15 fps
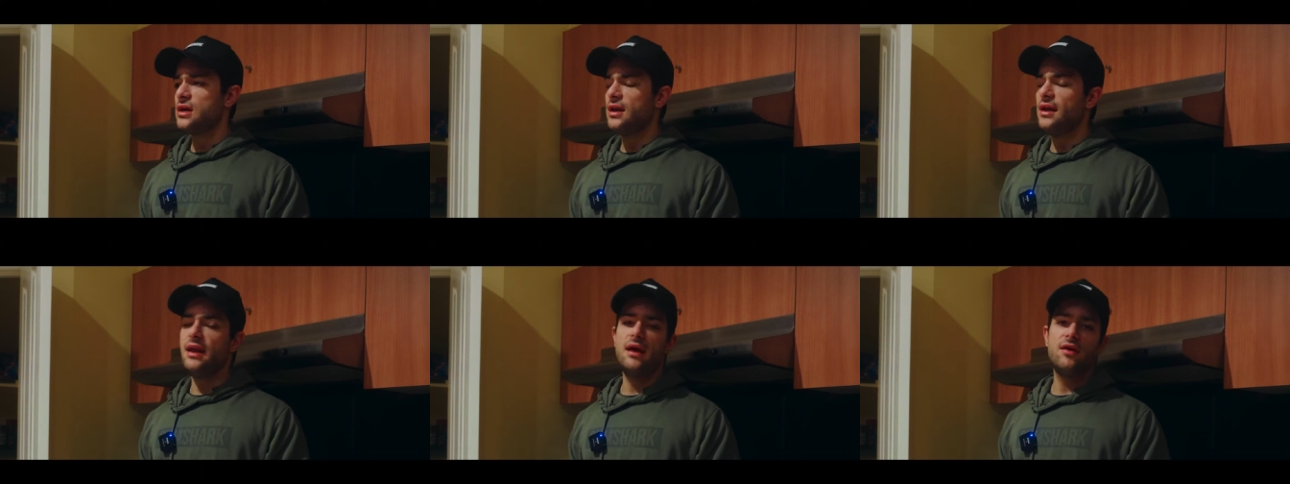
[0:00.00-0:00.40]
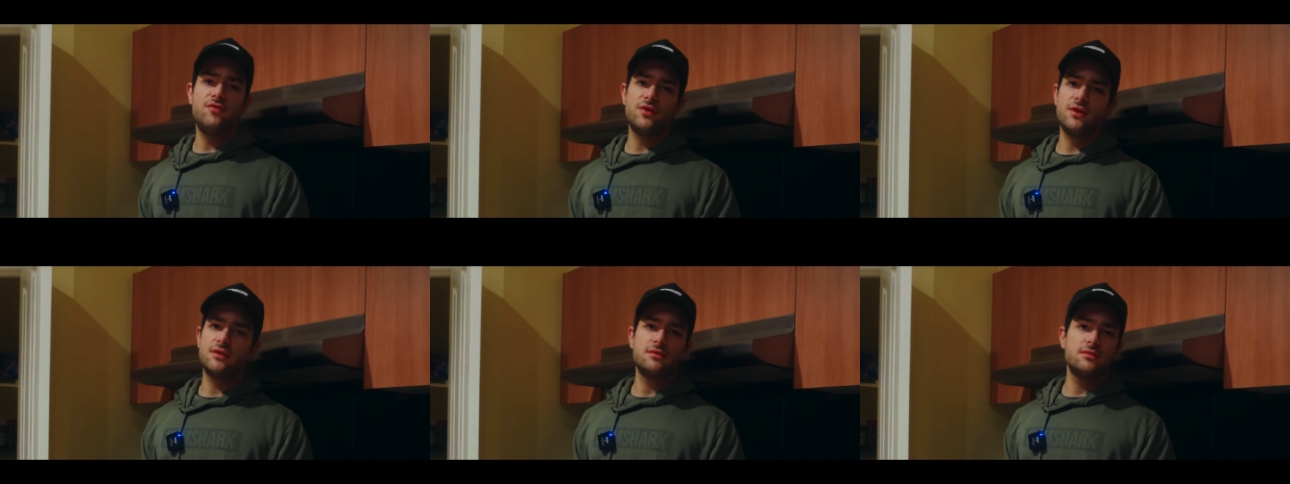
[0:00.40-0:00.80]

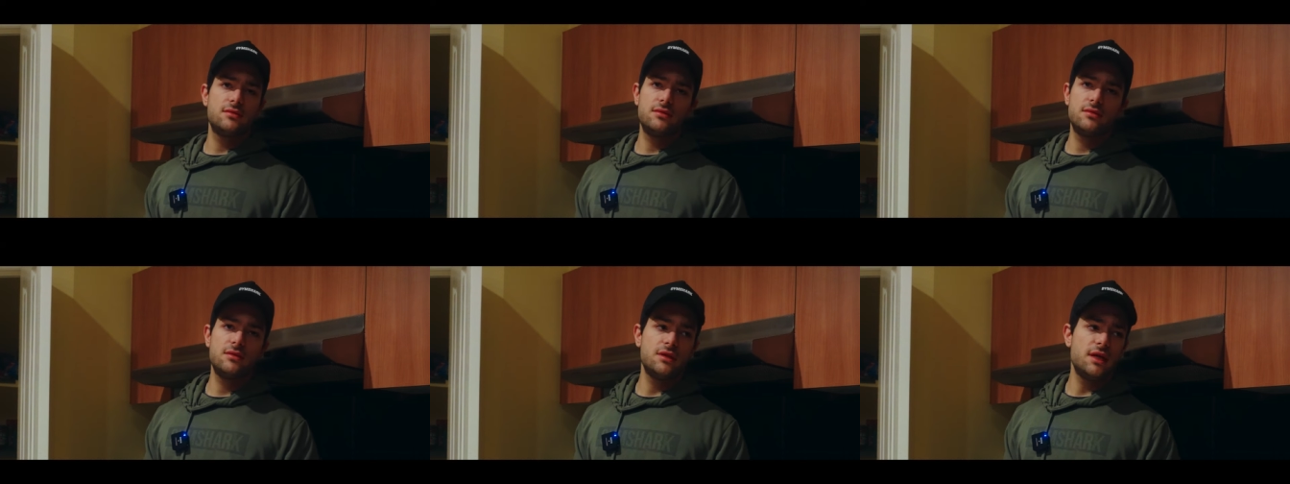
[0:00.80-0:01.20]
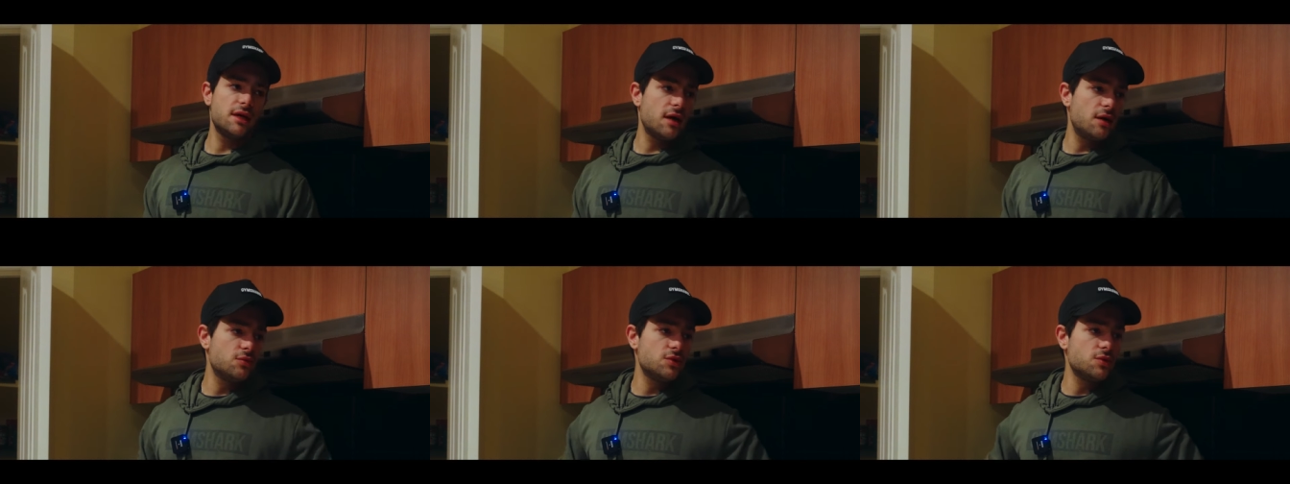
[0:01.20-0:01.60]
never
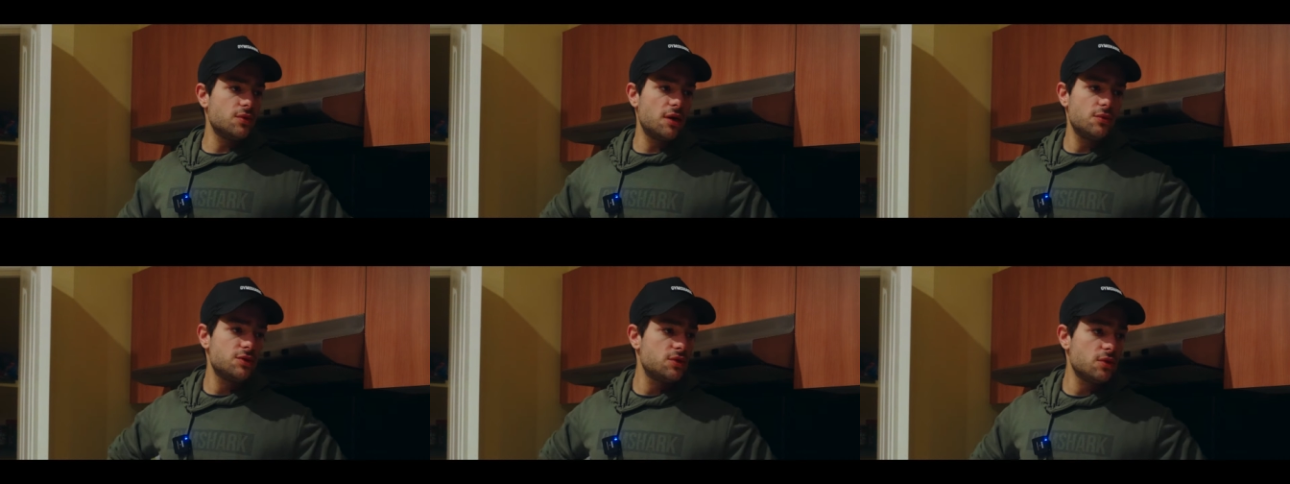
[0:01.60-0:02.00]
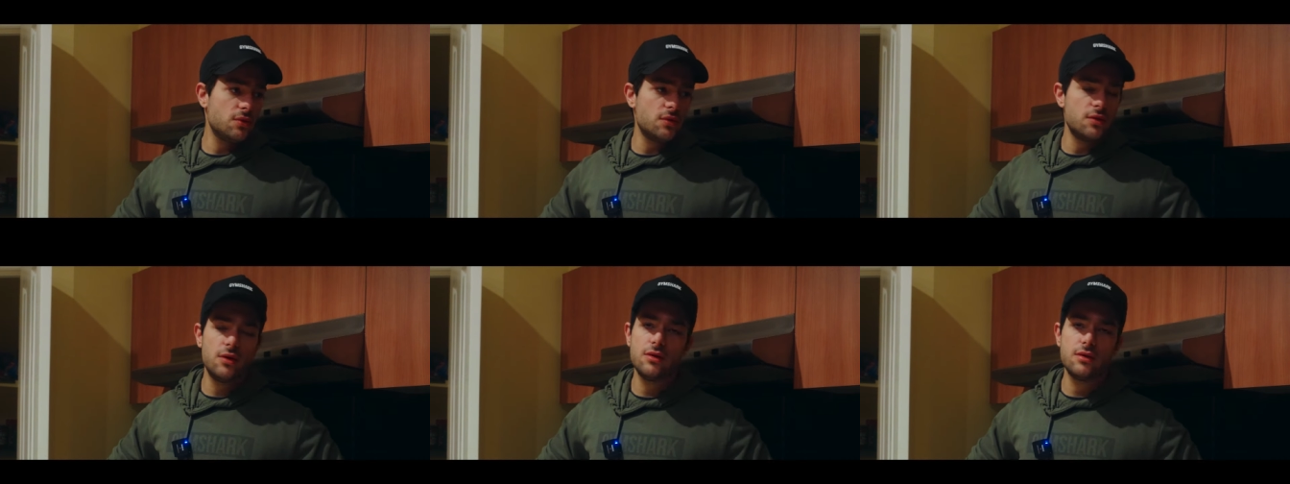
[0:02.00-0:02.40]
like I was I was
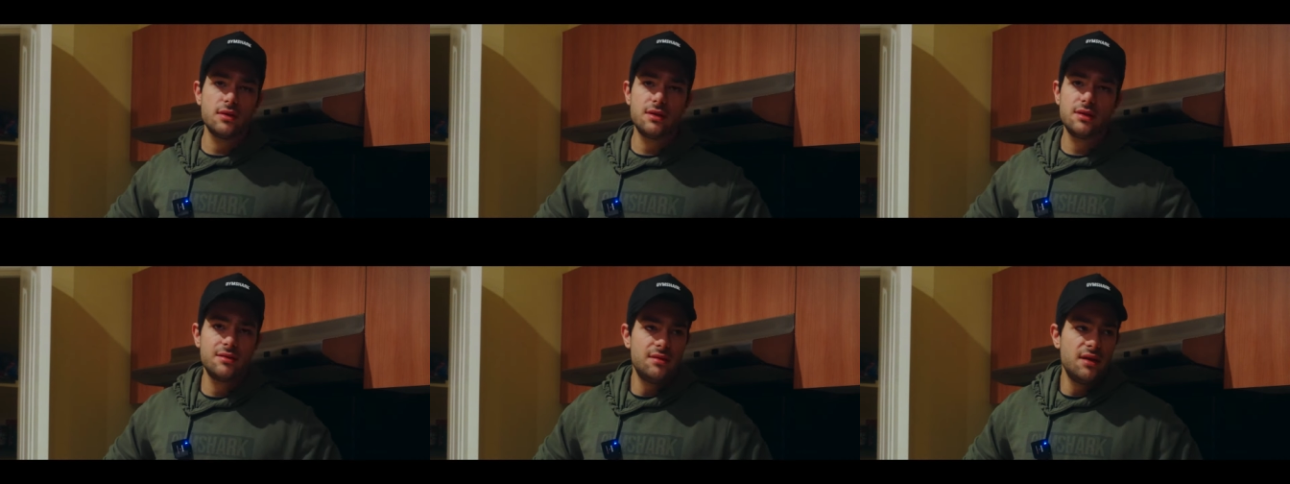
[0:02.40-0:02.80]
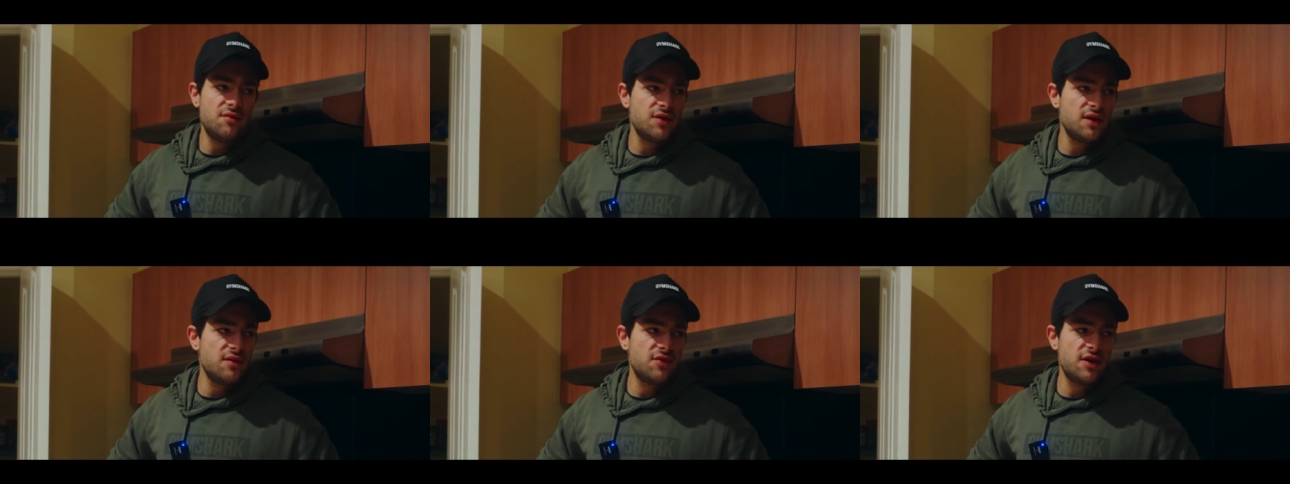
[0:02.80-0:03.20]
taught not to
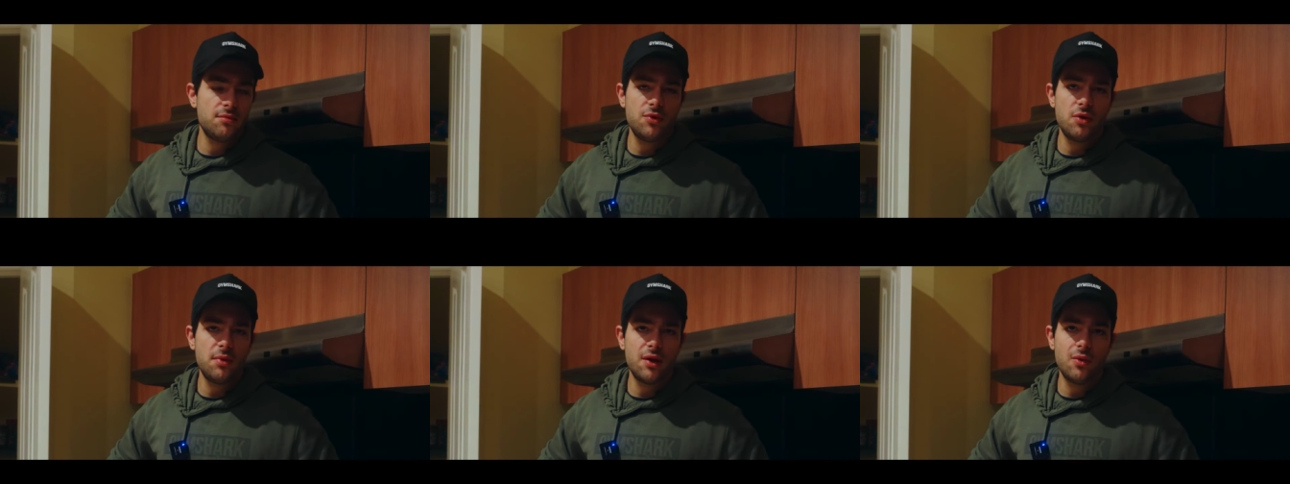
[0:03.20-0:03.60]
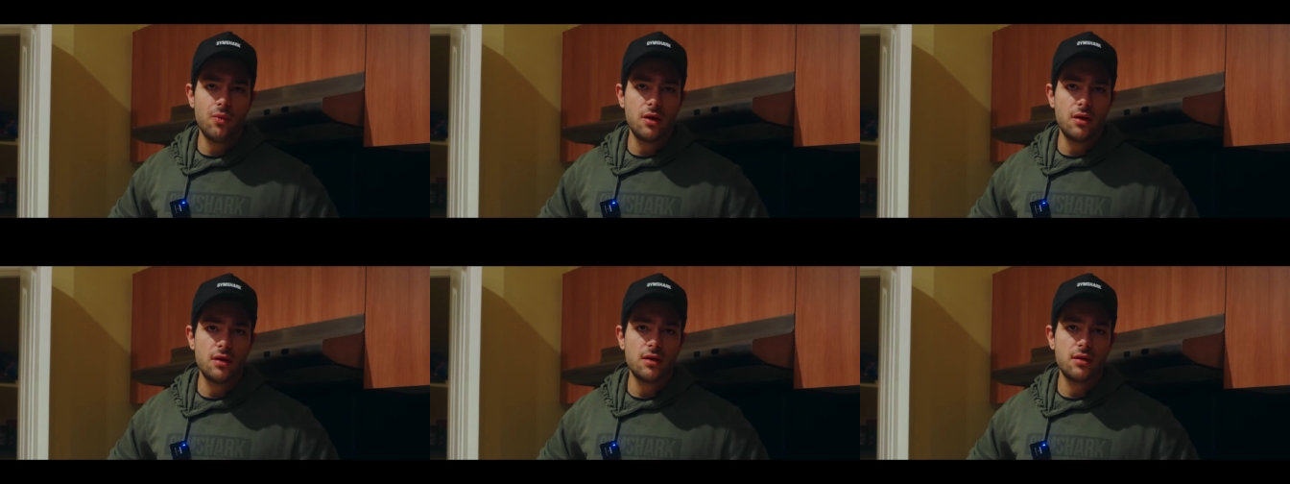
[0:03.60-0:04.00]
never give up no matter
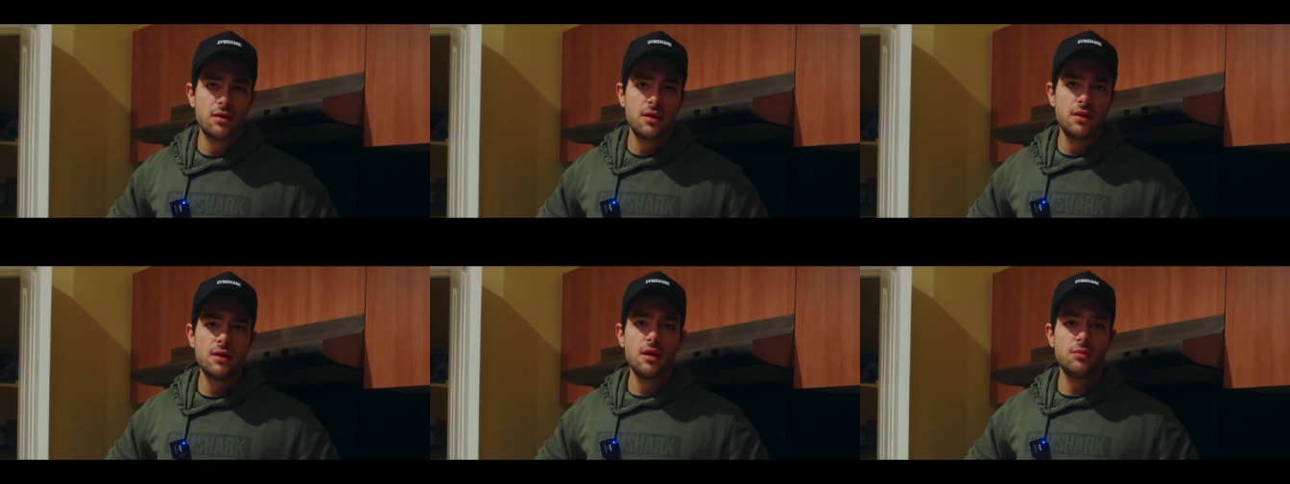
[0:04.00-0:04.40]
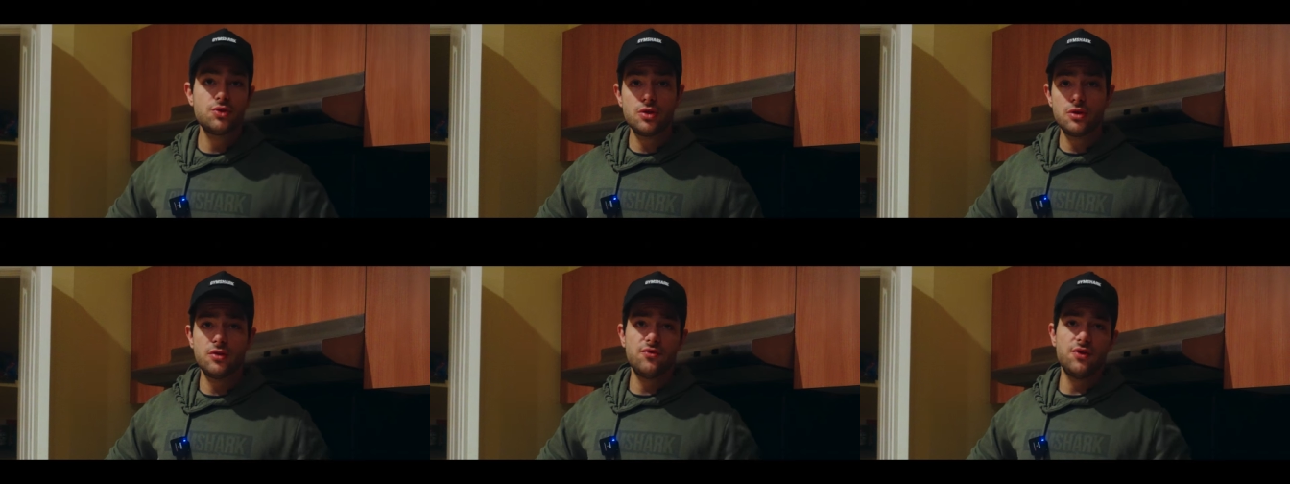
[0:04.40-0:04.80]
what. I'm
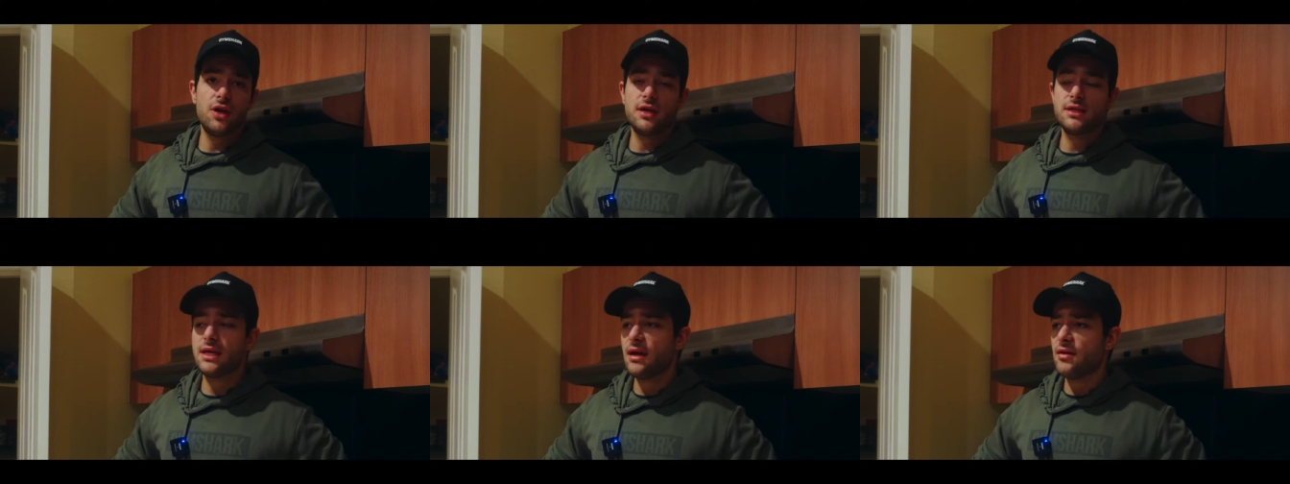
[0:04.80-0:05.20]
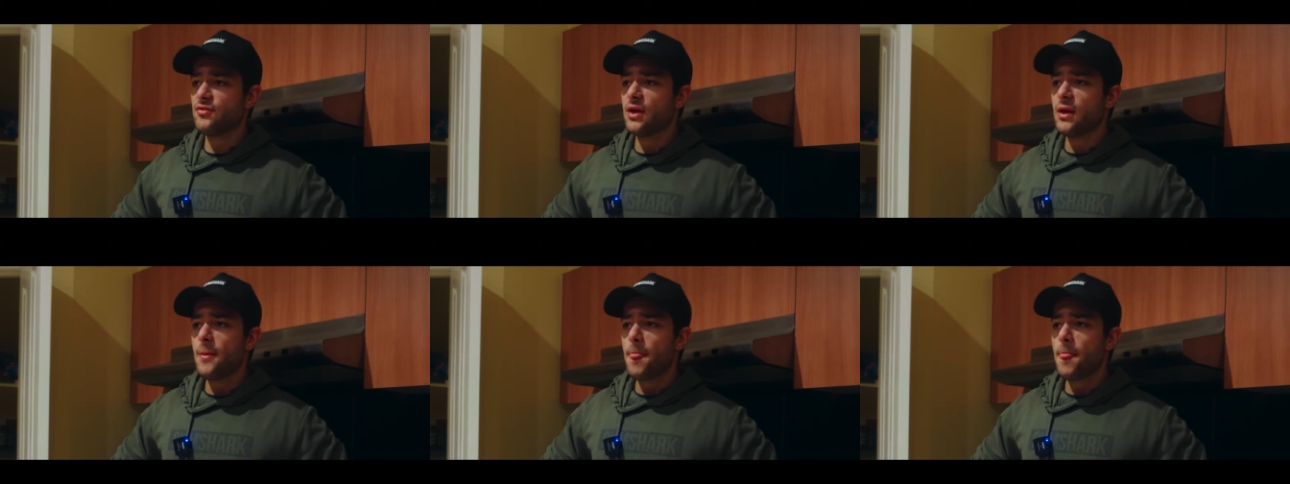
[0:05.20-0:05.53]
sure a lot of you guys have.